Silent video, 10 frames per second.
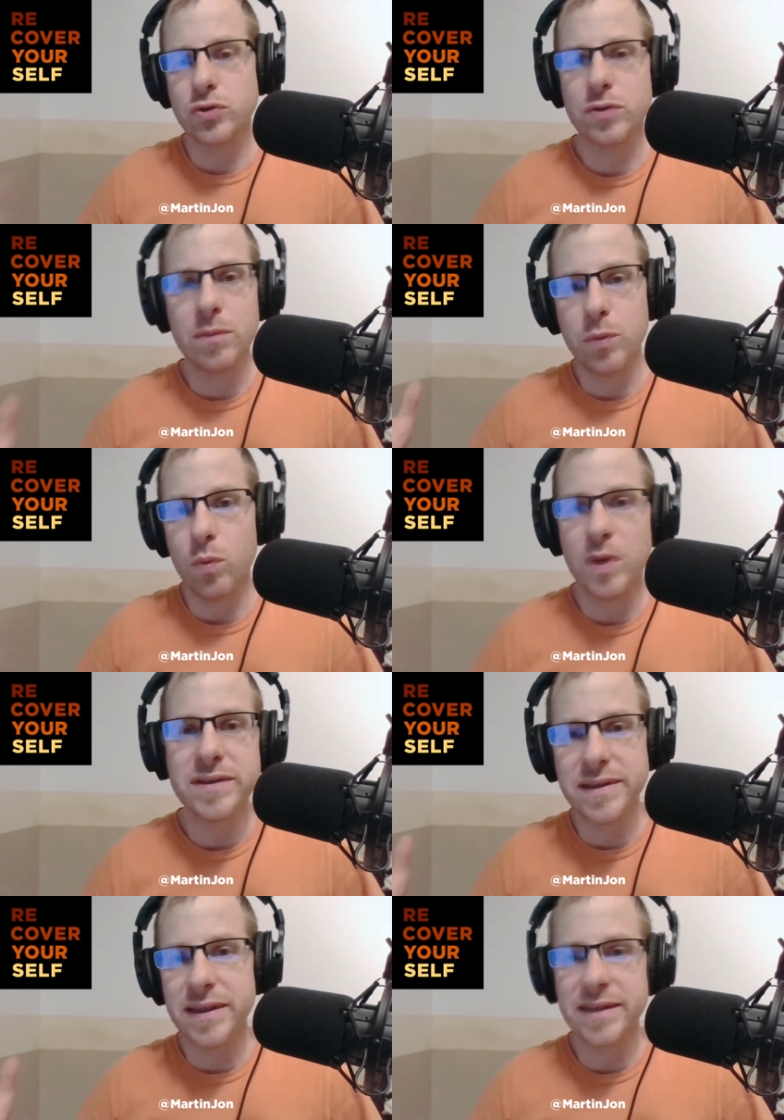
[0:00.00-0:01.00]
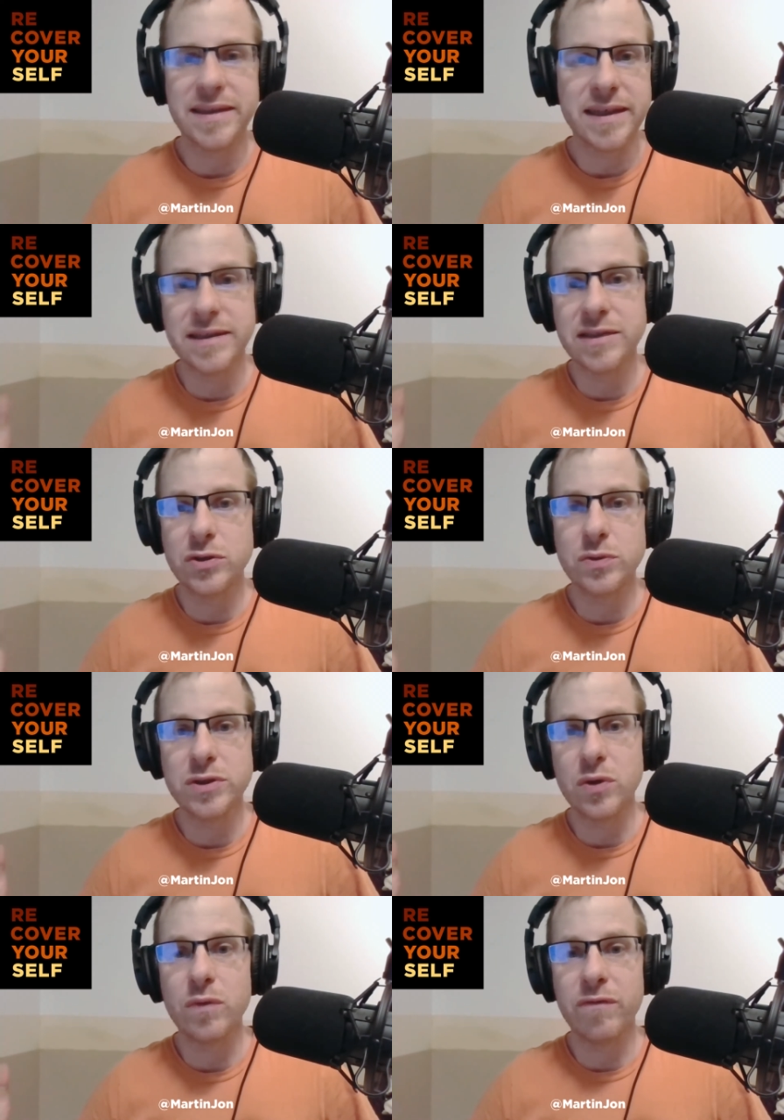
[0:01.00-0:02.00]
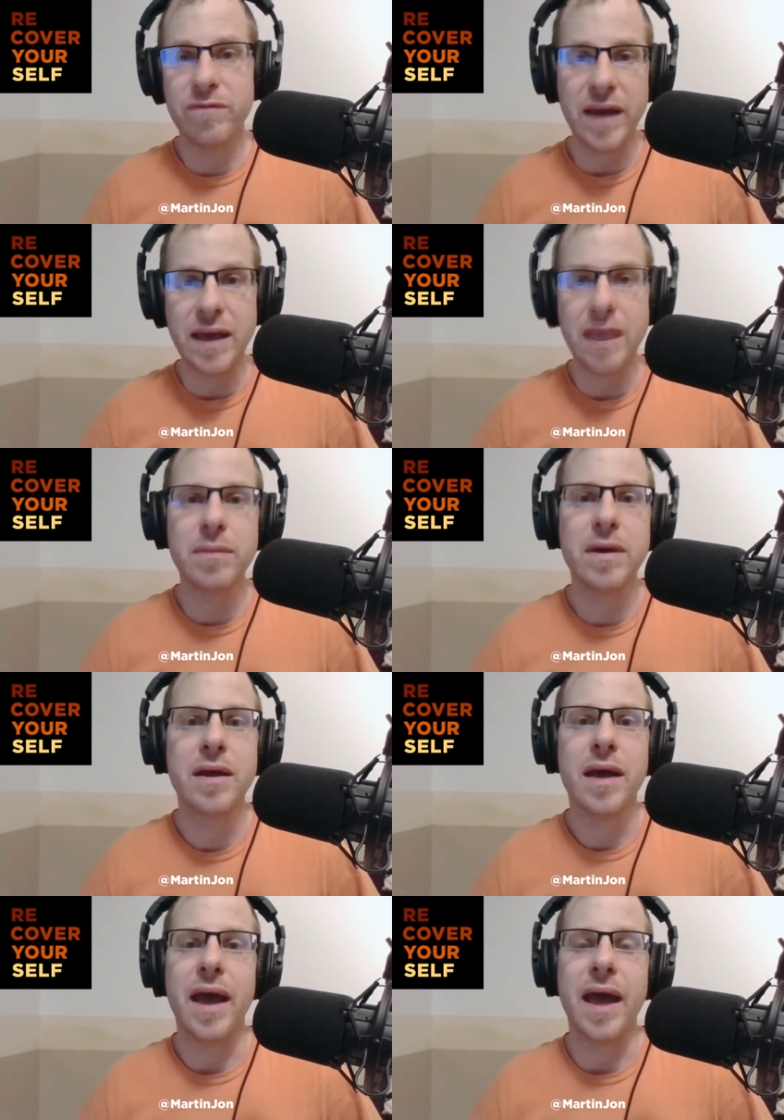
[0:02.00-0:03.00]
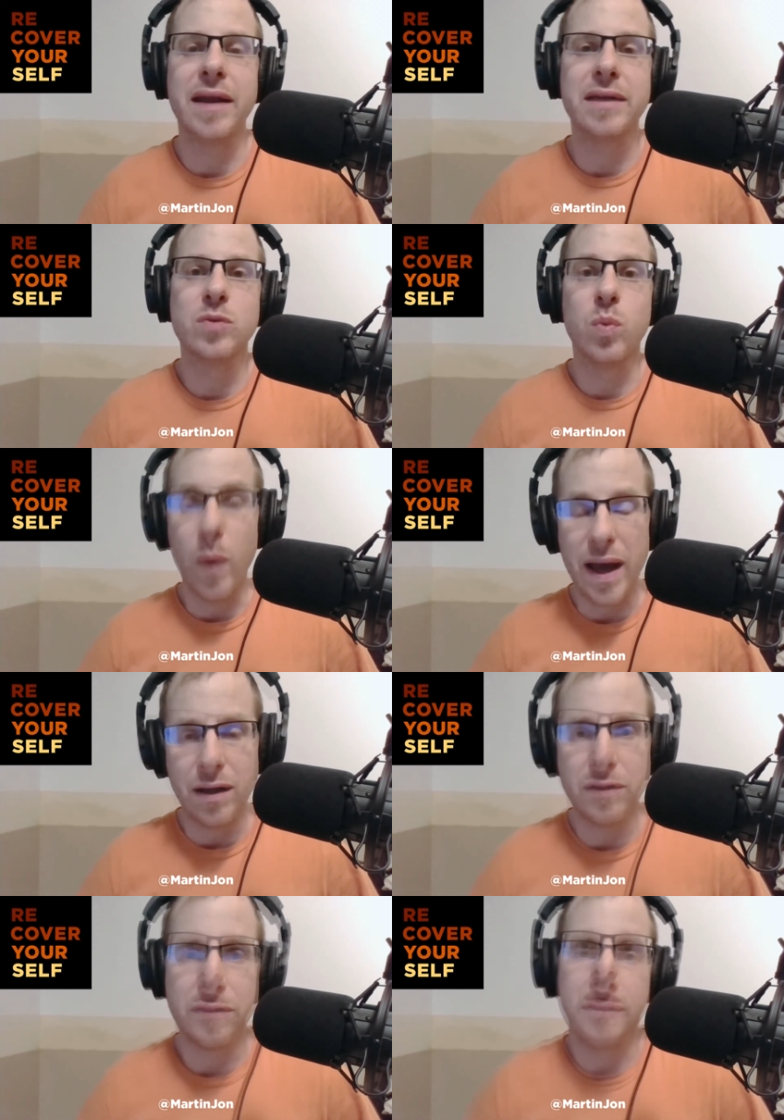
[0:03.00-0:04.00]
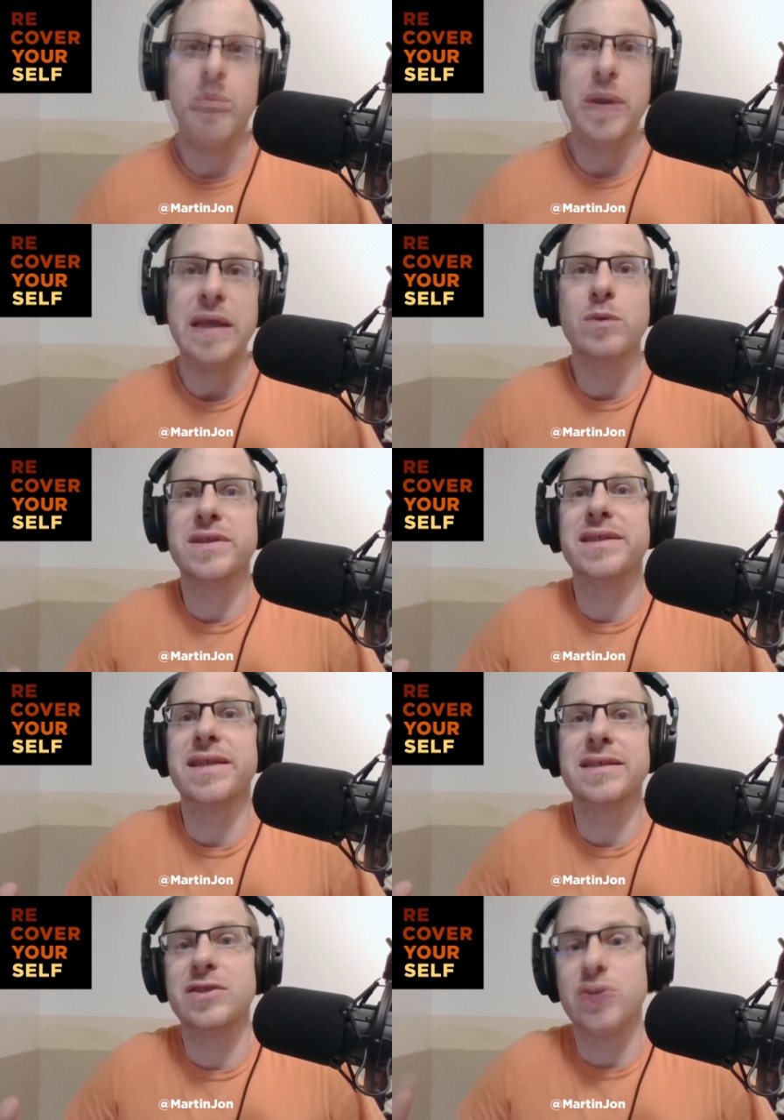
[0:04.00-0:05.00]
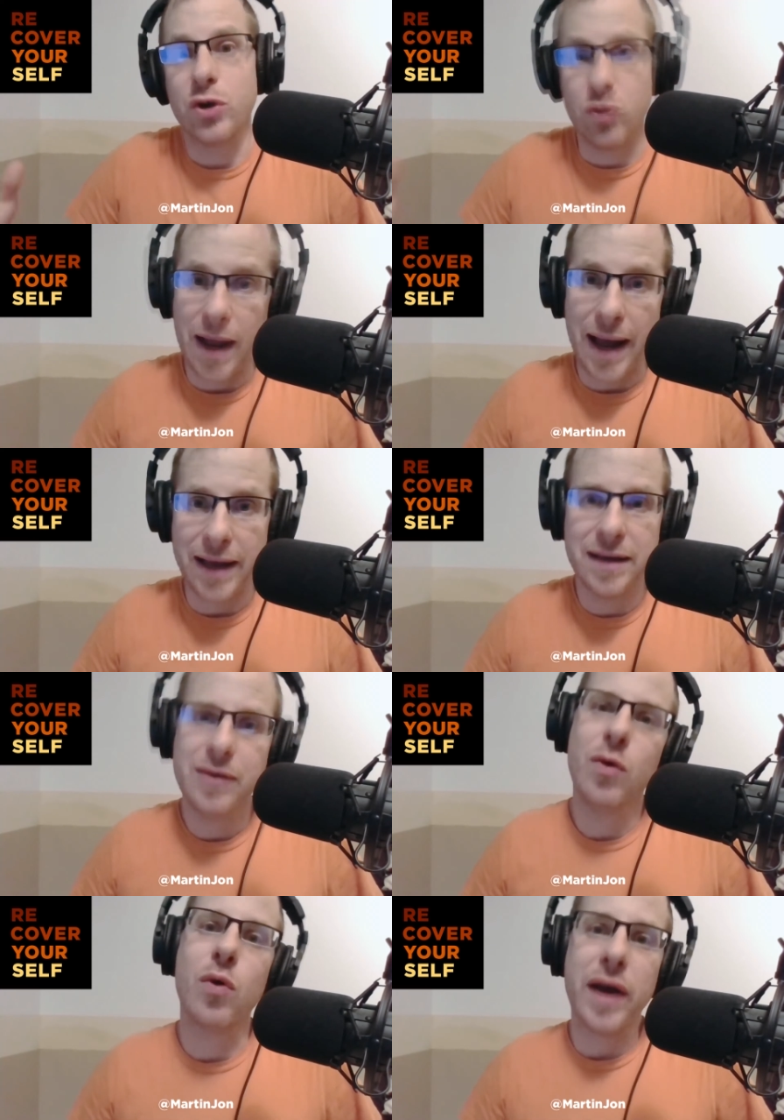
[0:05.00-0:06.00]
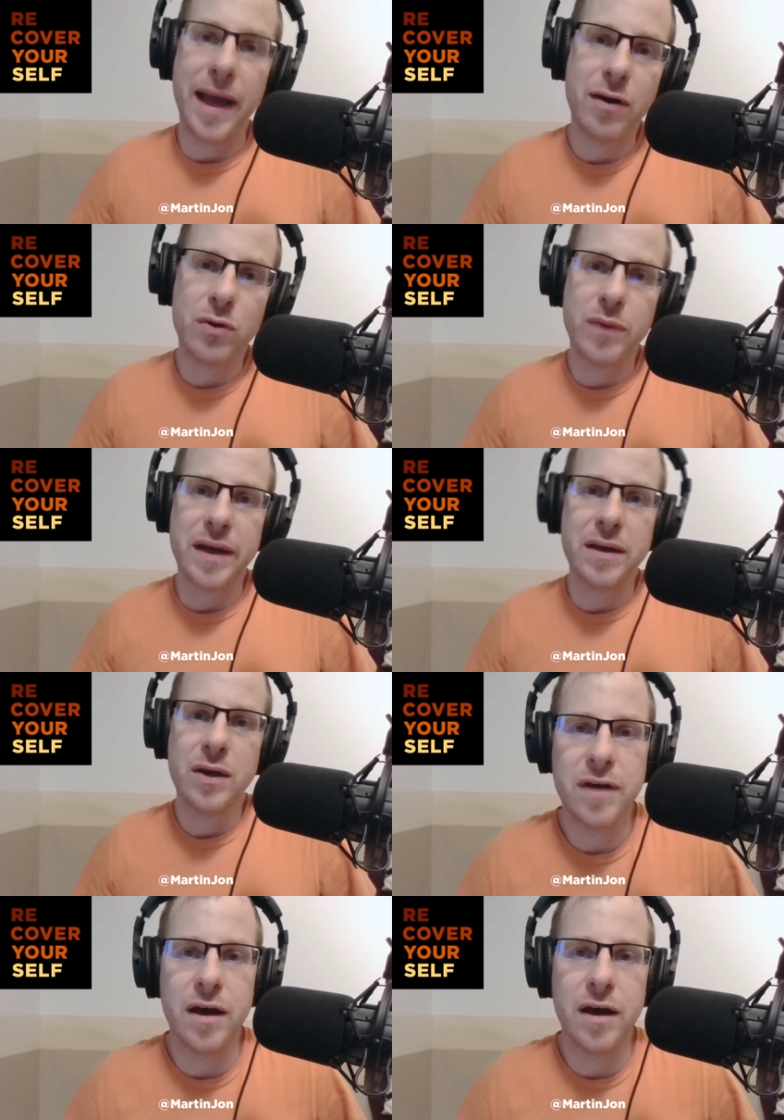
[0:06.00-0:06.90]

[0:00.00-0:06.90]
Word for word: Trump wasn't addicted to his own fame and wealth, but he was addicted to crack or heroin,